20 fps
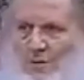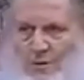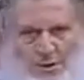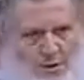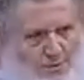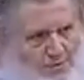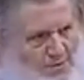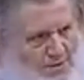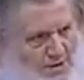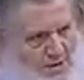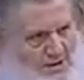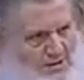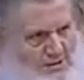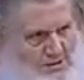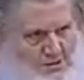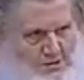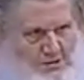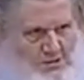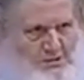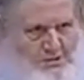with their
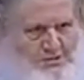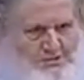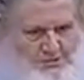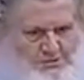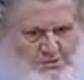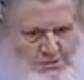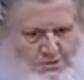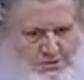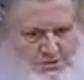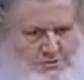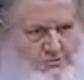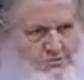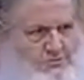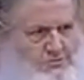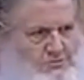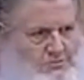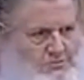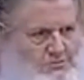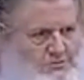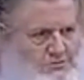big, you
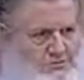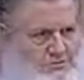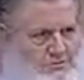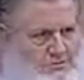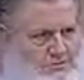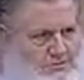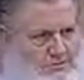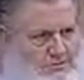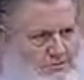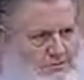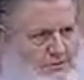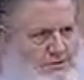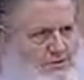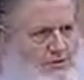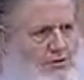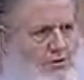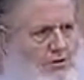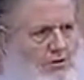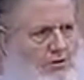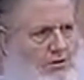know, what
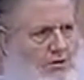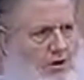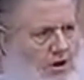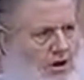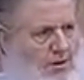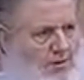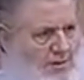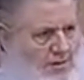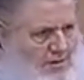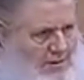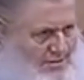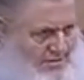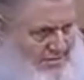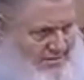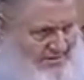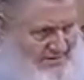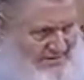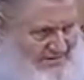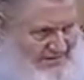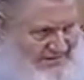do you call armor?
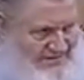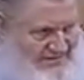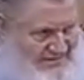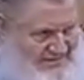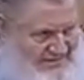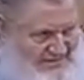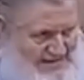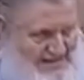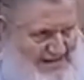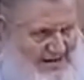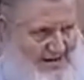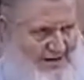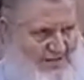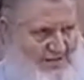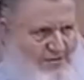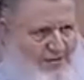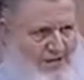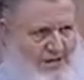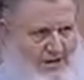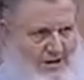They had
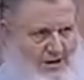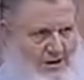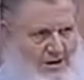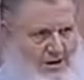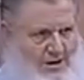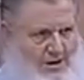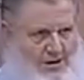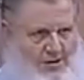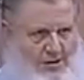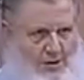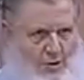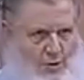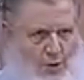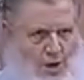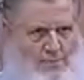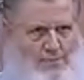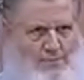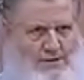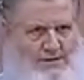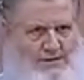everything on and their
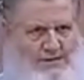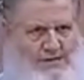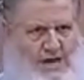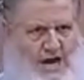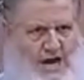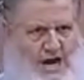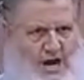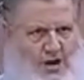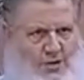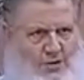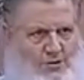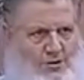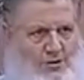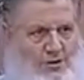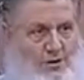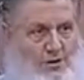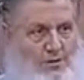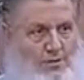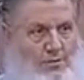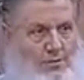weapons out.
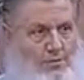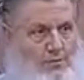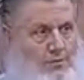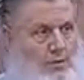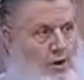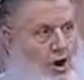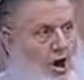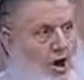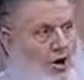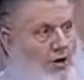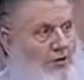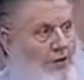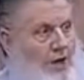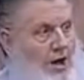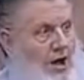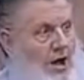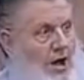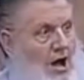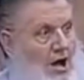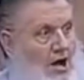Brought
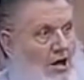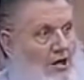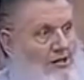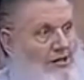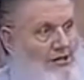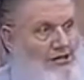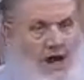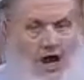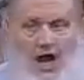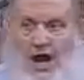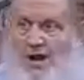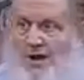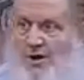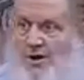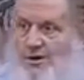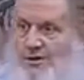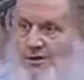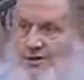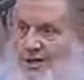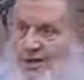
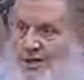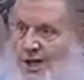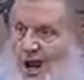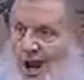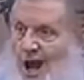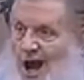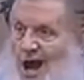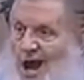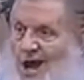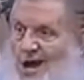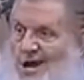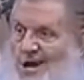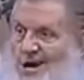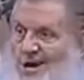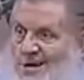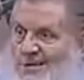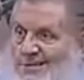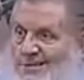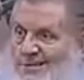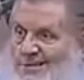tigers and the
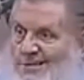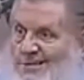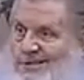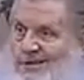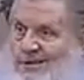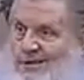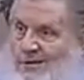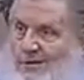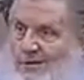lions.